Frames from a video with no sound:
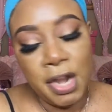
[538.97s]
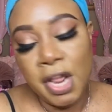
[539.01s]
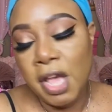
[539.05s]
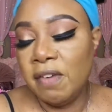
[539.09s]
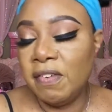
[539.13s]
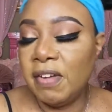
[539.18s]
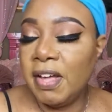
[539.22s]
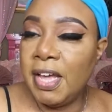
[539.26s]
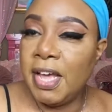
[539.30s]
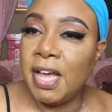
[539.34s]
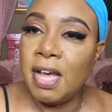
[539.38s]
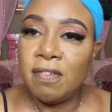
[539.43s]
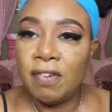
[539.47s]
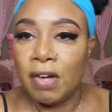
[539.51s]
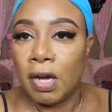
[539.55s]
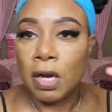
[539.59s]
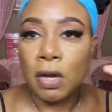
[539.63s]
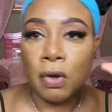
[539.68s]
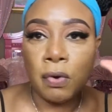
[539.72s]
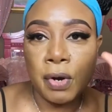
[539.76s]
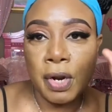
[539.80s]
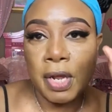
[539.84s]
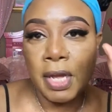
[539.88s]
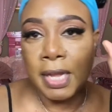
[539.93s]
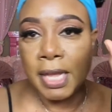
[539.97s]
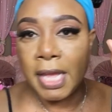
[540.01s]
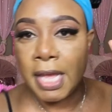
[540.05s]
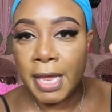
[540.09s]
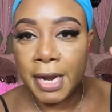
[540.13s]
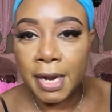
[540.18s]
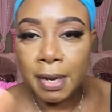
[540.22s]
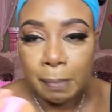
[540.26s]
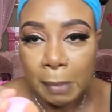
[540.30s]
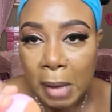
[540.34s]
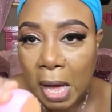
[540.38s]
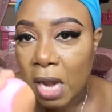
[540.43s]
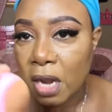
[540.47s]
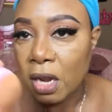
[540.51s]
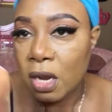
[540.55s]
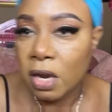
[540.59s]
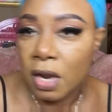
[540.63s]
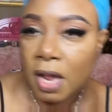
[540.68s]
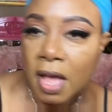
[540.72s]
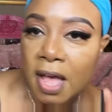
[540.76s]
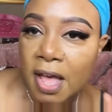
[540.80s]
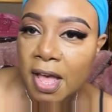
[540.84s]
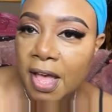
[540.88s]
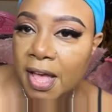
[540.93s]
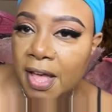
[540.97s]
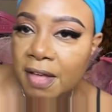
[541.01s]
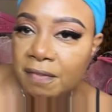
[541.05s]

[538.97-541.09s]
ever gonna get it, my love